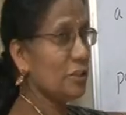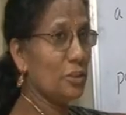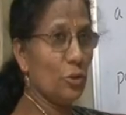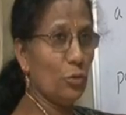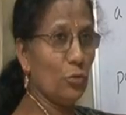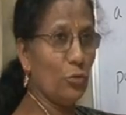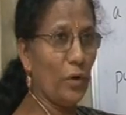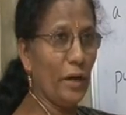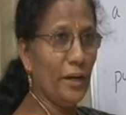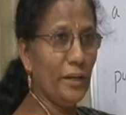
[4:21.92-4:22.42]
you
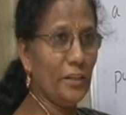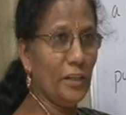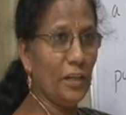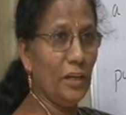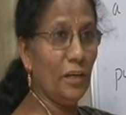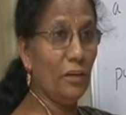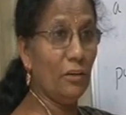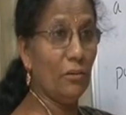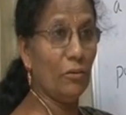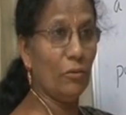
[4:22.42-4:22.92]
find the
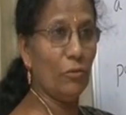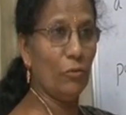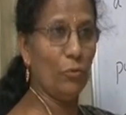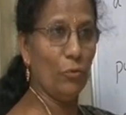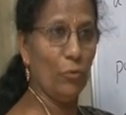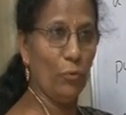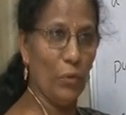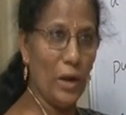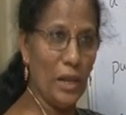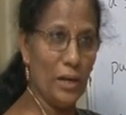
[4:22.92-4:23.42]

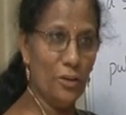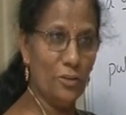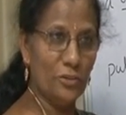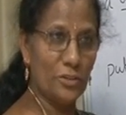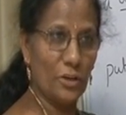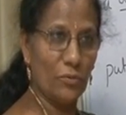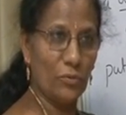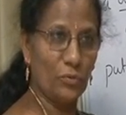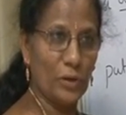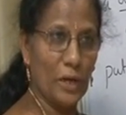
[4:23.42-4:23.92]
values
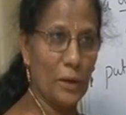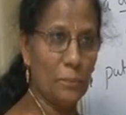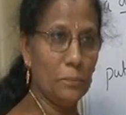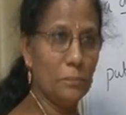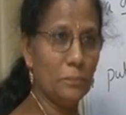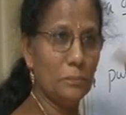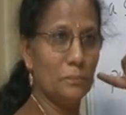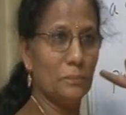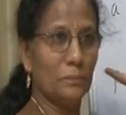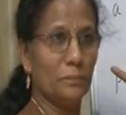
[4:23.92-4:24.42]
of m
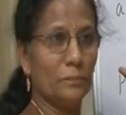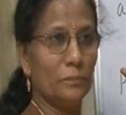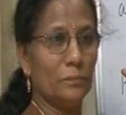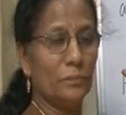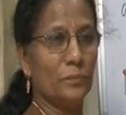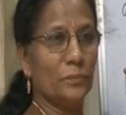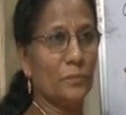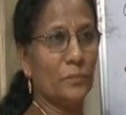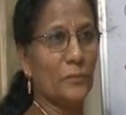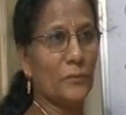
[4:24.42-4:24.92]

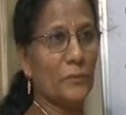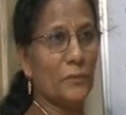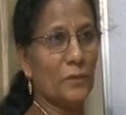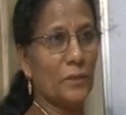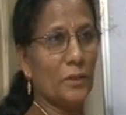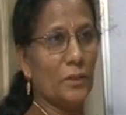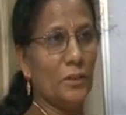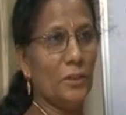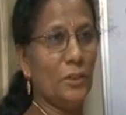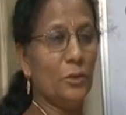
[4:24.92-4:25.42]

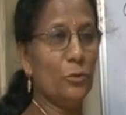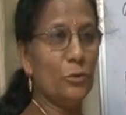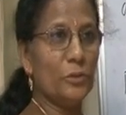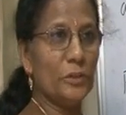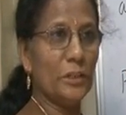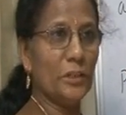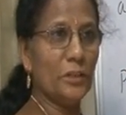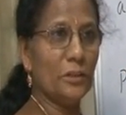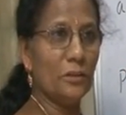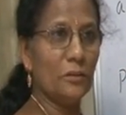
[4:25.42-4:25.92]

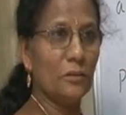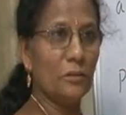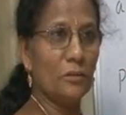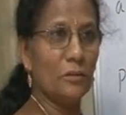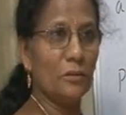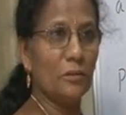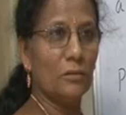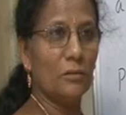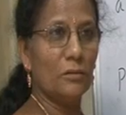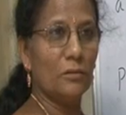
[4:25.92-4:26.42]
using
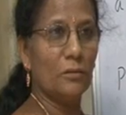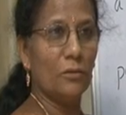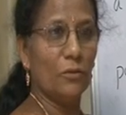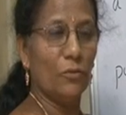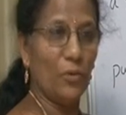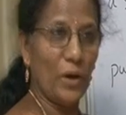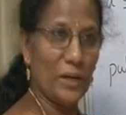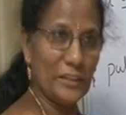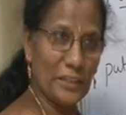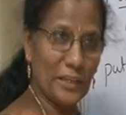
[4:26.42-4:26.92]

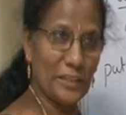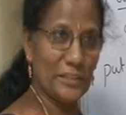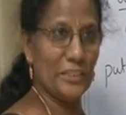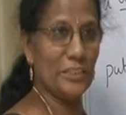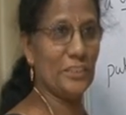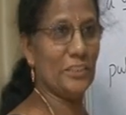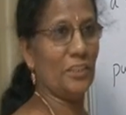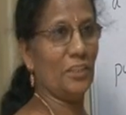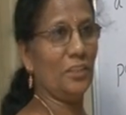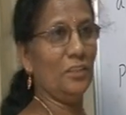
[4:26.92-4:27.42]

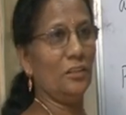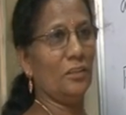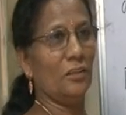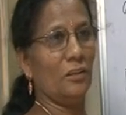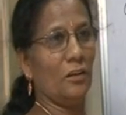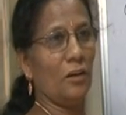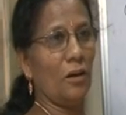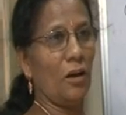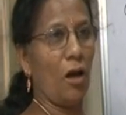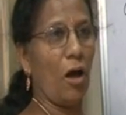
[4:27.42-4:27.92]
factorization
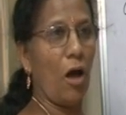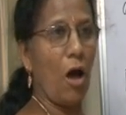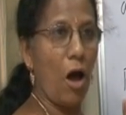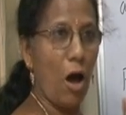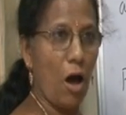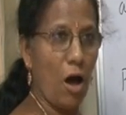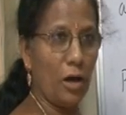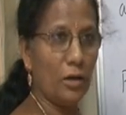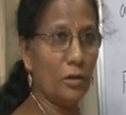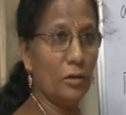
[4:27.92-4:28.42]

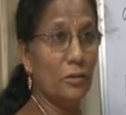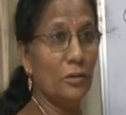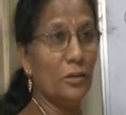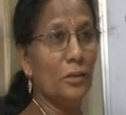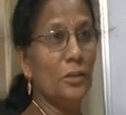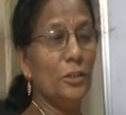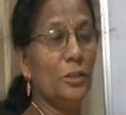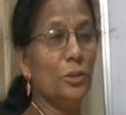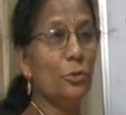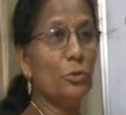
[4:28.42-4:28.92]
or
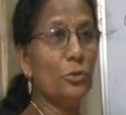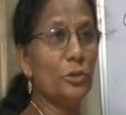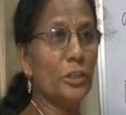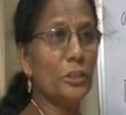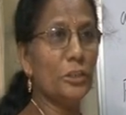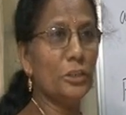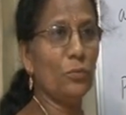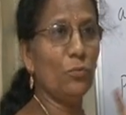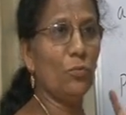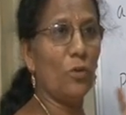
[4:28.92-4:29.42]
using
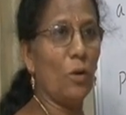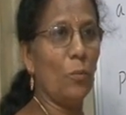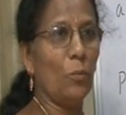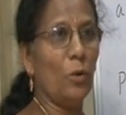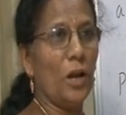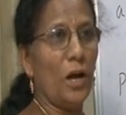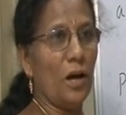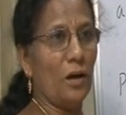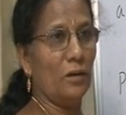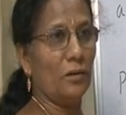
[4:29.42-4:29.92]
the
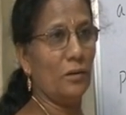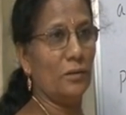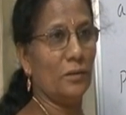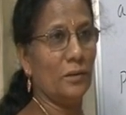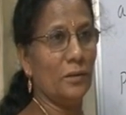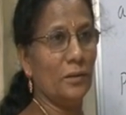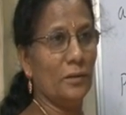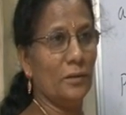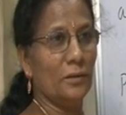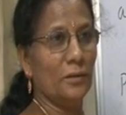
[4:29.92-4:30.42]
formula.
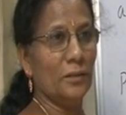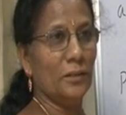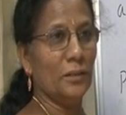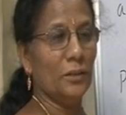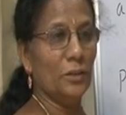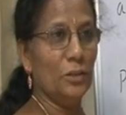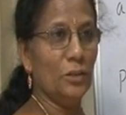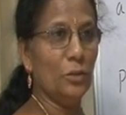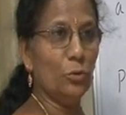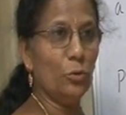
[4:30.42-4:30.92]

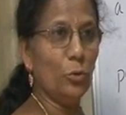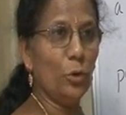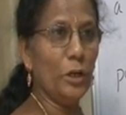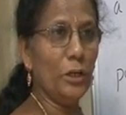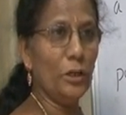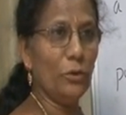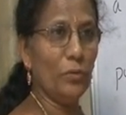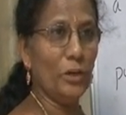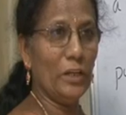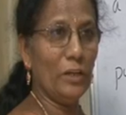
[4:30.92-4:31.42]
You know it
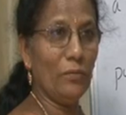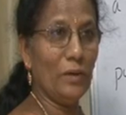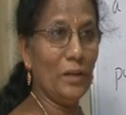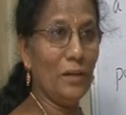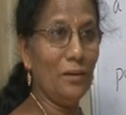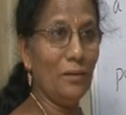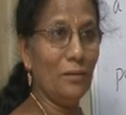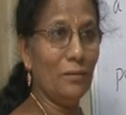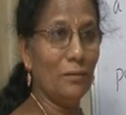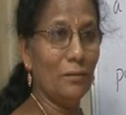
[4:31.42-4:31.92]
very well.
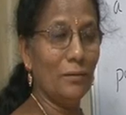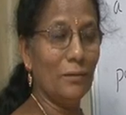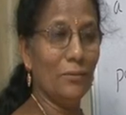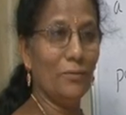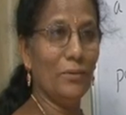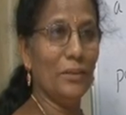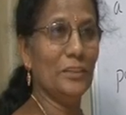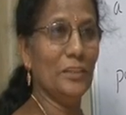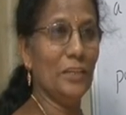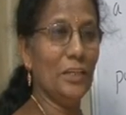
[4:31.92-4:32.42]

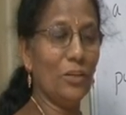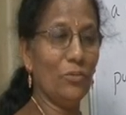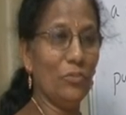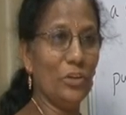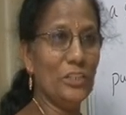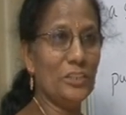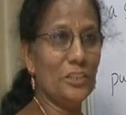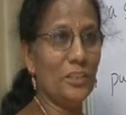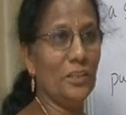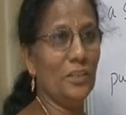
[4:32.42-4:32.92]
When the
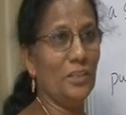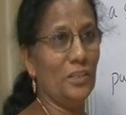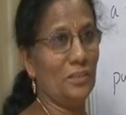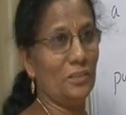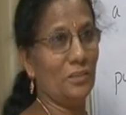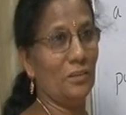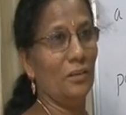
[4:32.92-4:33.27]
equation is